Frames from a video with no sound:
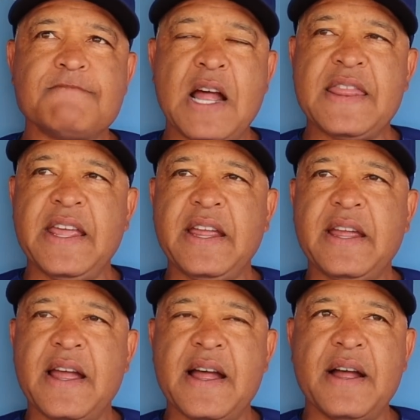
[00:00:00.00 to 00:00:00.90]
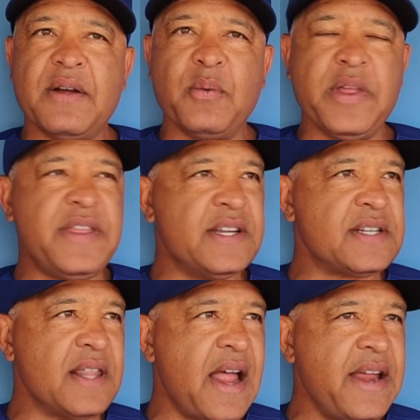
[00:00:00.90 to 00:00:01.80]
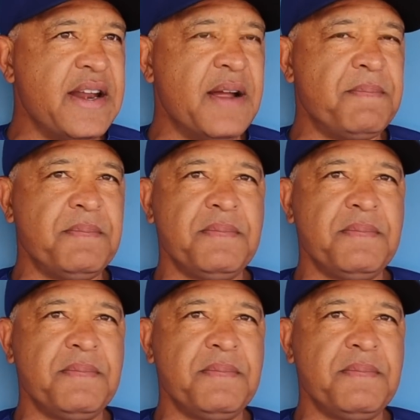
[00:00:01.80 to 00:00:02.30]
I think with this lineup,